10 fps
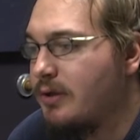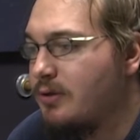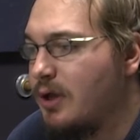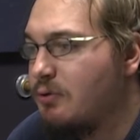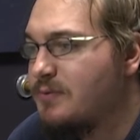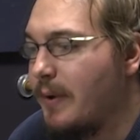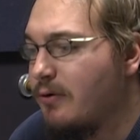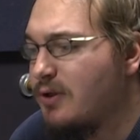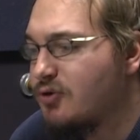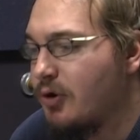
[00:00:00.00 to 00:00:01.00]
It was
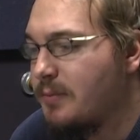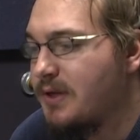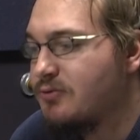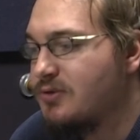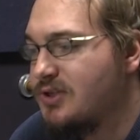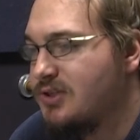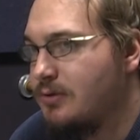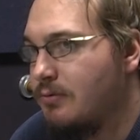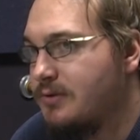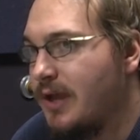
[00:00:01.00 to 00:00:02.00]
better in the trailer because it was
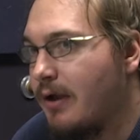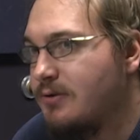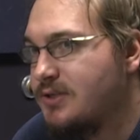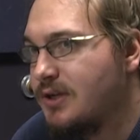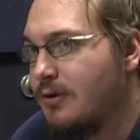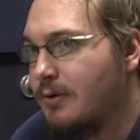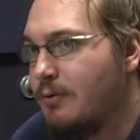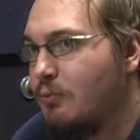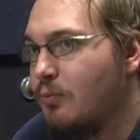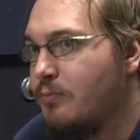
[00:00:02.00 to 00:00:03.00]
slowed down, so it